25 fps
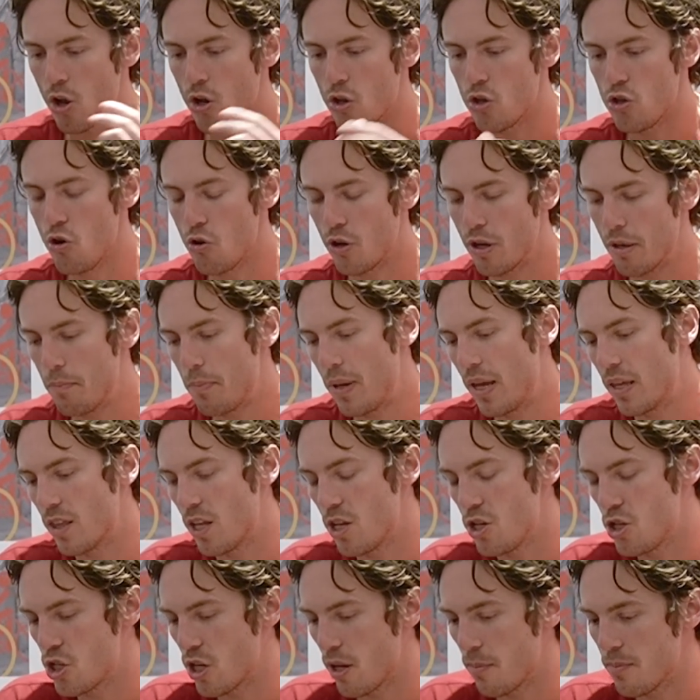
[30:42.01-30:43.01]
You can be in
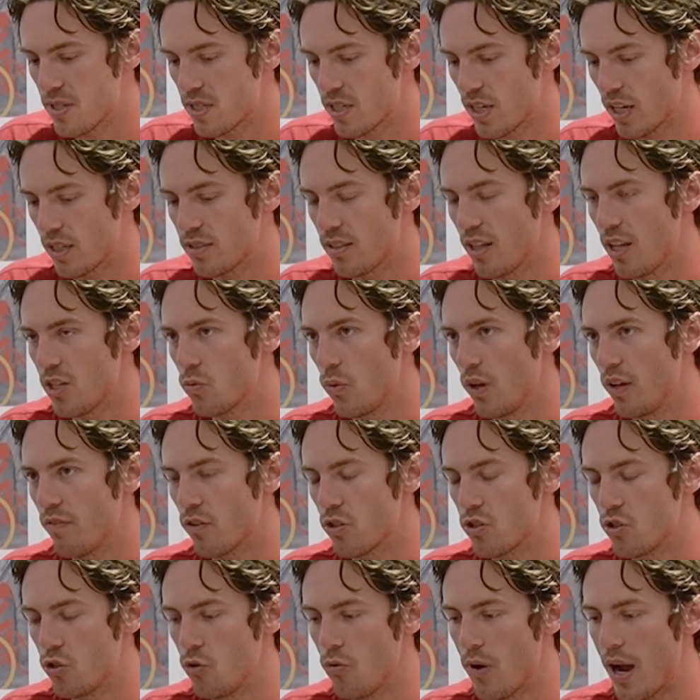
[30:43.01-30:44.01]
the gym six days a week
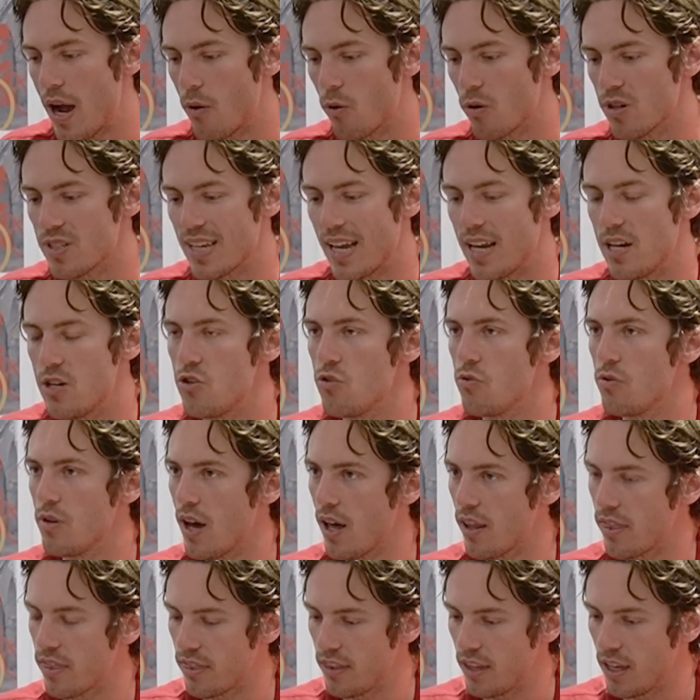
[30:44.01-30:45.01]
for two hours and do
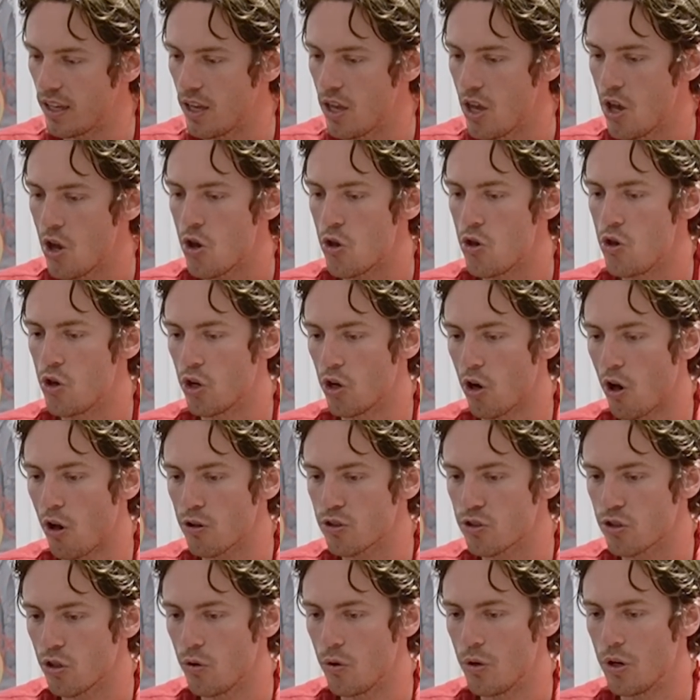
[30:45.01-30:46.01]
nothing. You could
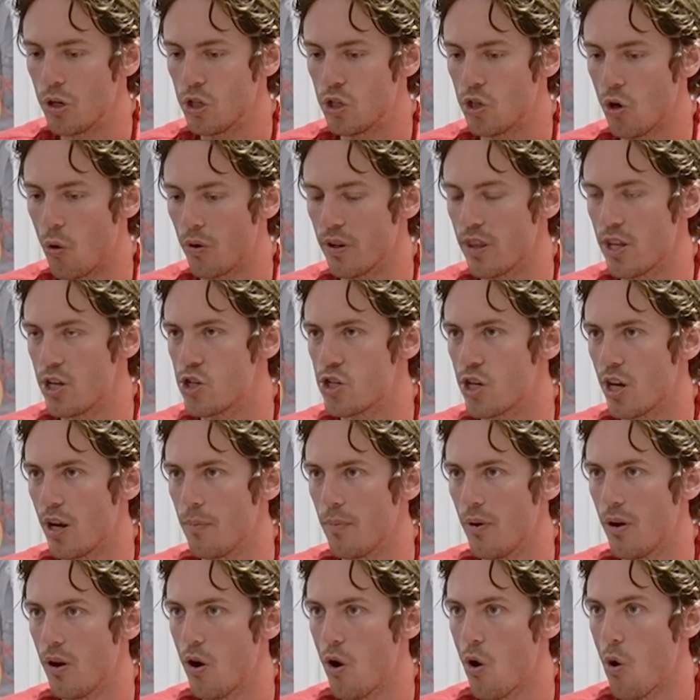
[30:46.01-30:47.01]
also go into the
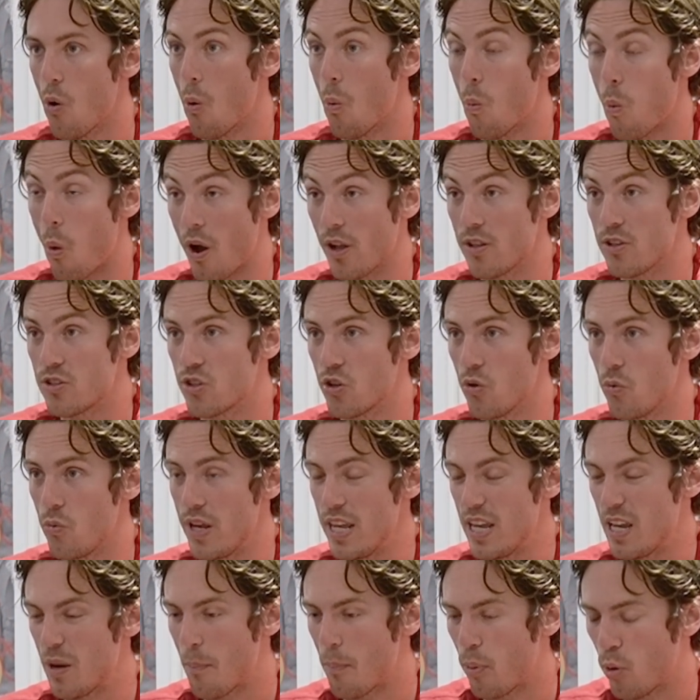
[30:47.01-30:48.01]
gym once a
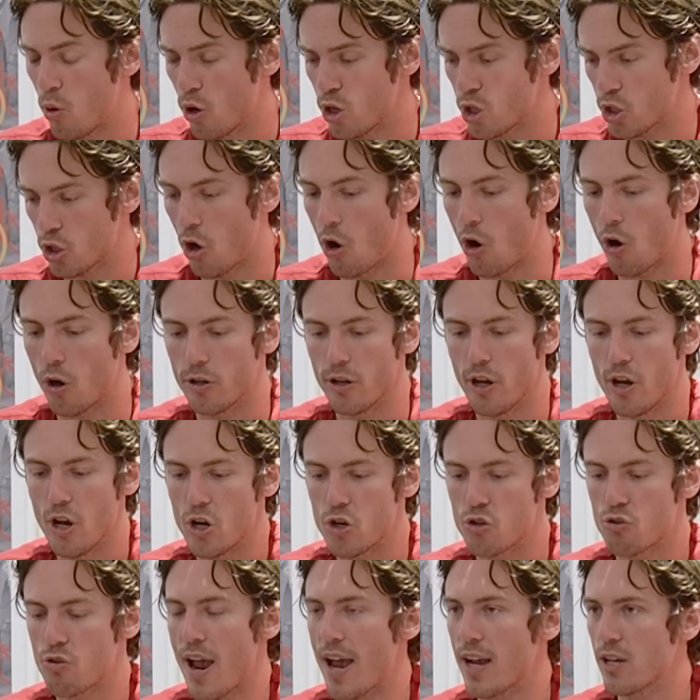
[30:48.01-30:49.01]
week, push hard,
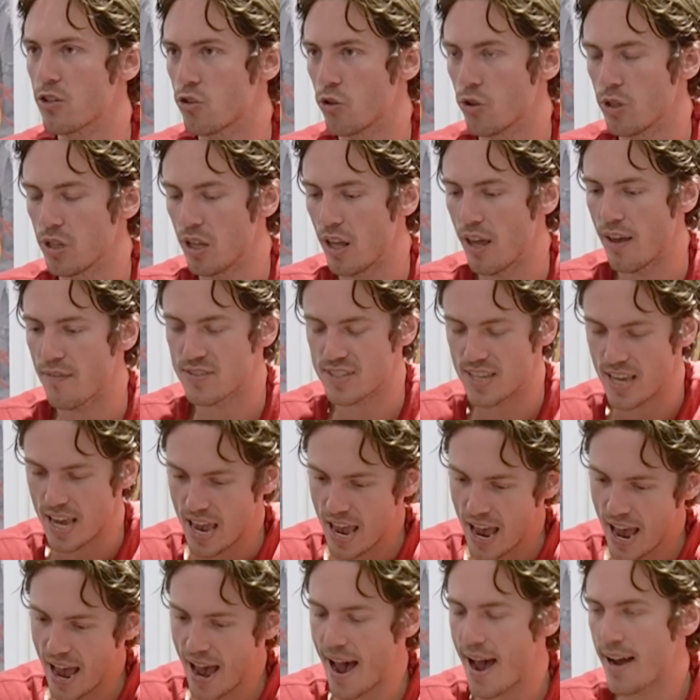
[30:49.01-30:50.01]
track certain lifts,
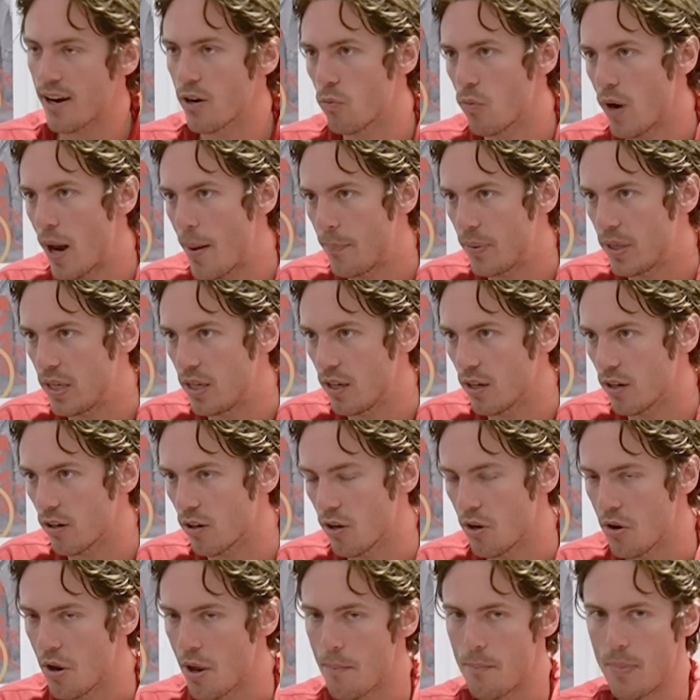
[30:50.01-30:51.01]
add a rep
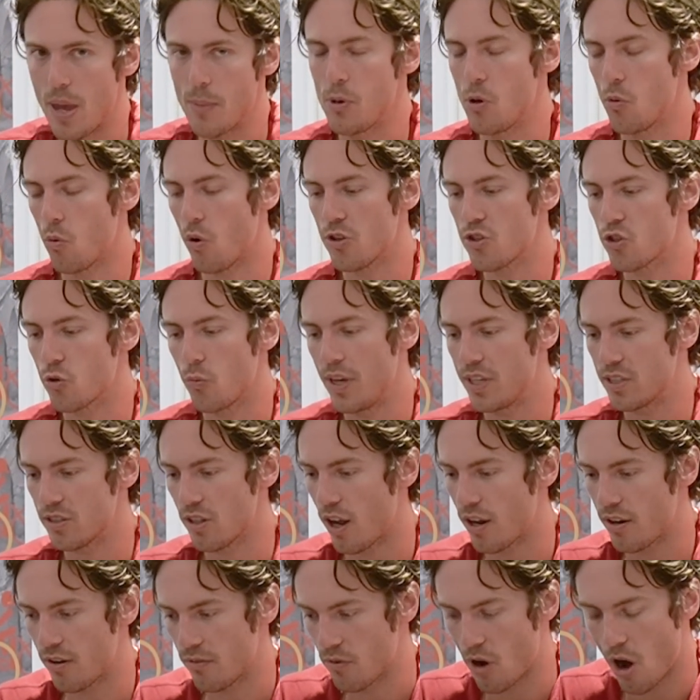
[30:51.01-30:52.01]
here. Maybe once a week's
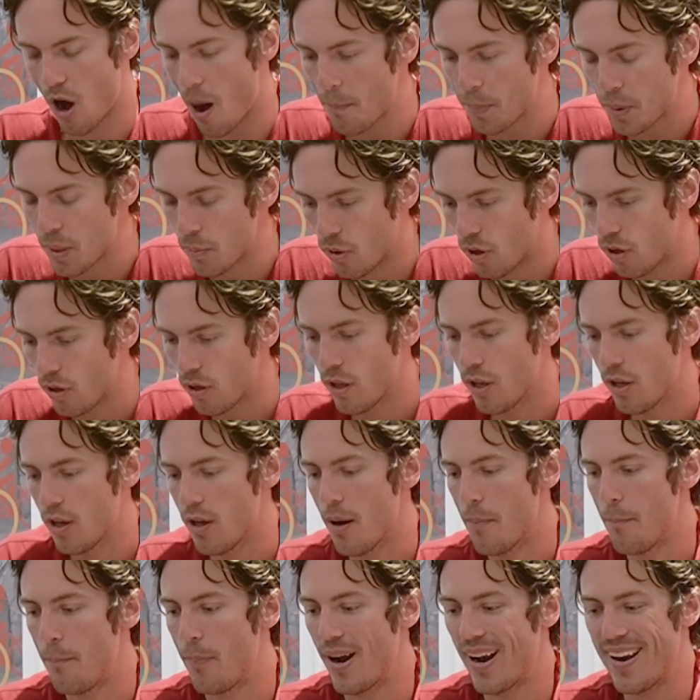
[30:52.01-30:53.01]
not optimal,
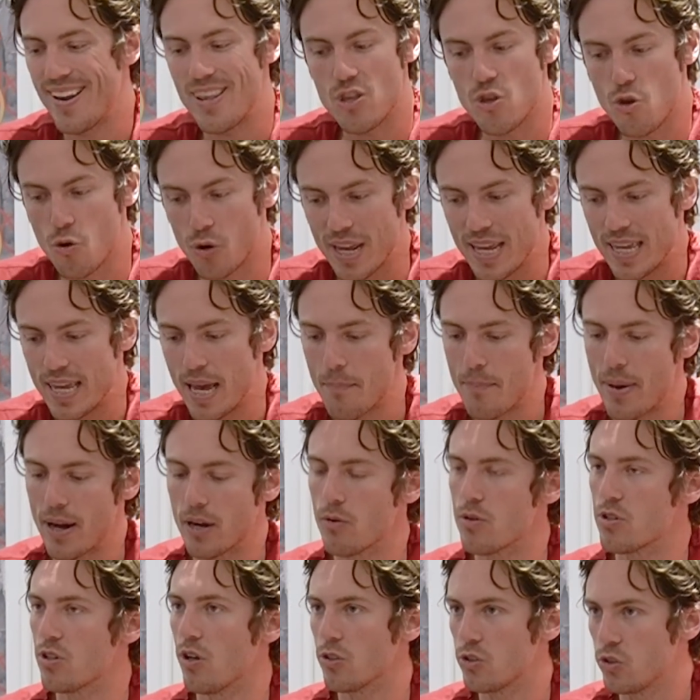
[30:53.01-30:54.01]
but you can get
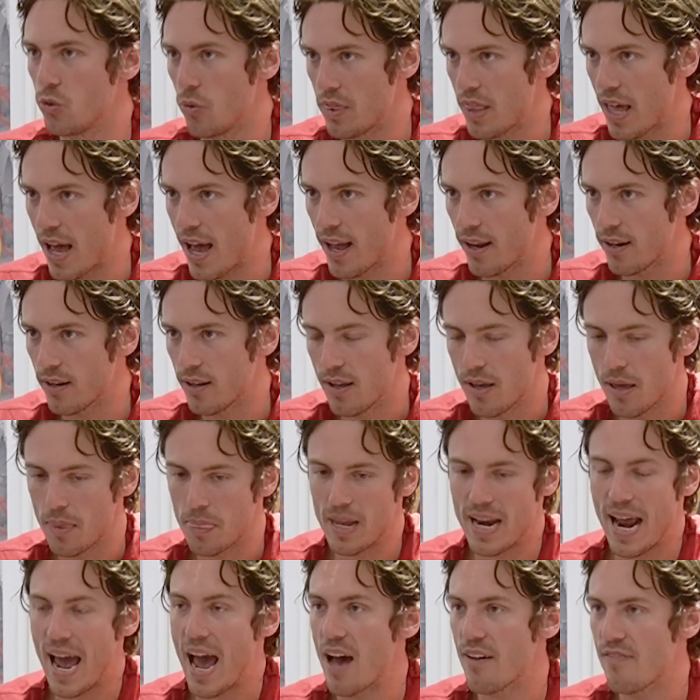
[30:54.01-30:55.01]
better results doing that
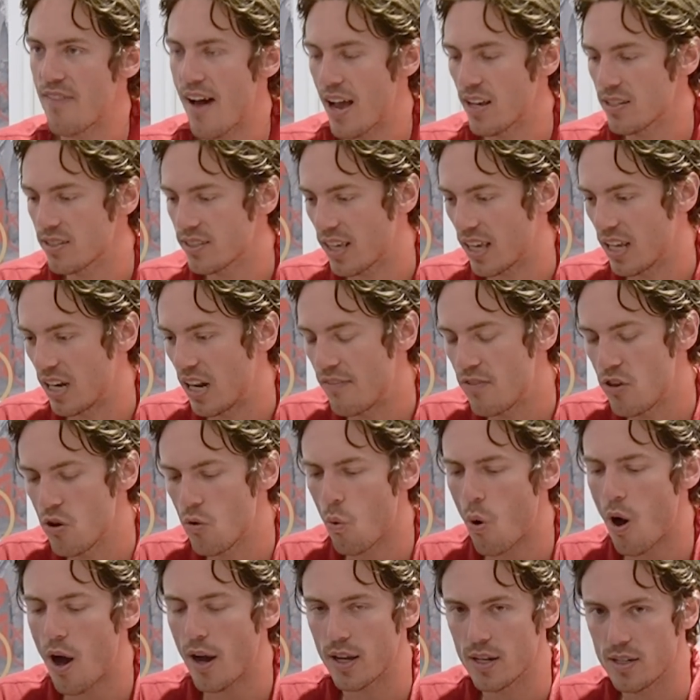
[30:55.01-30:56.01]
than half-assing it. If you
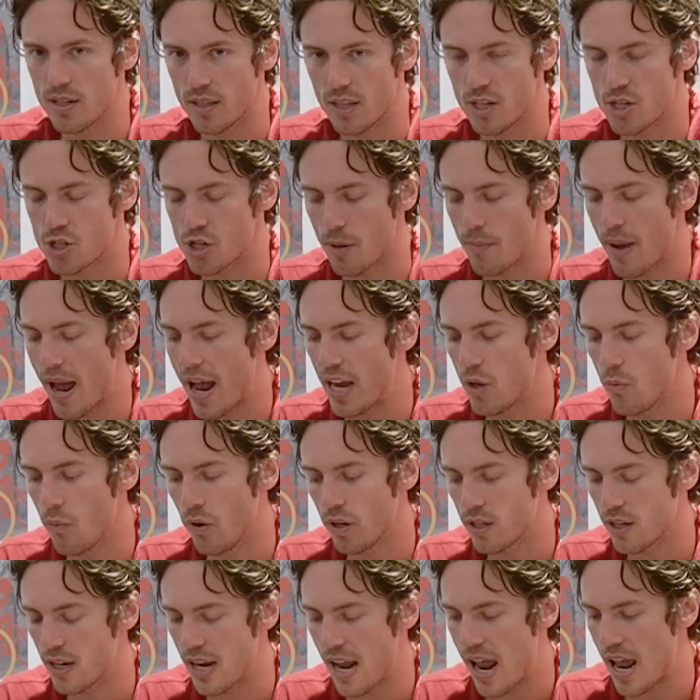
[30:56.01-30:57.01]
walk into the gym,
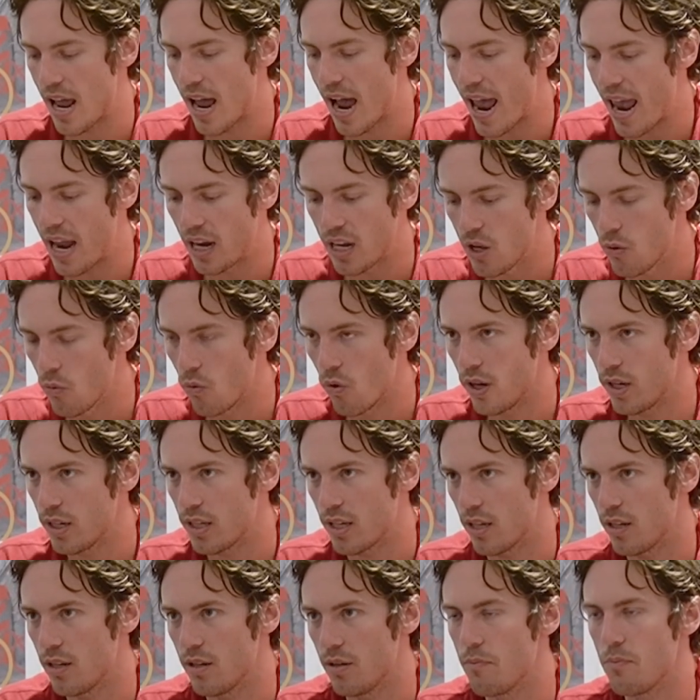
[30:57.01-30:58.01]
anyone can anyone
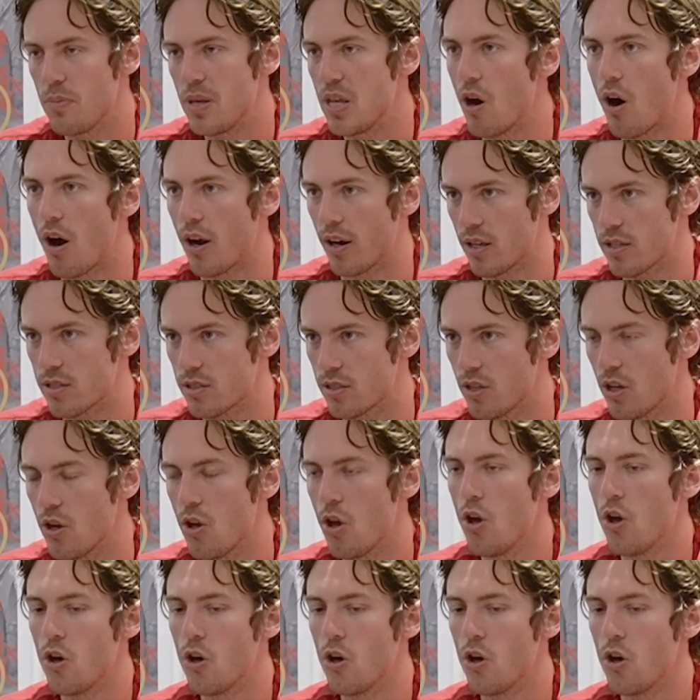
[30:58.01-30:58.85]
can be honest.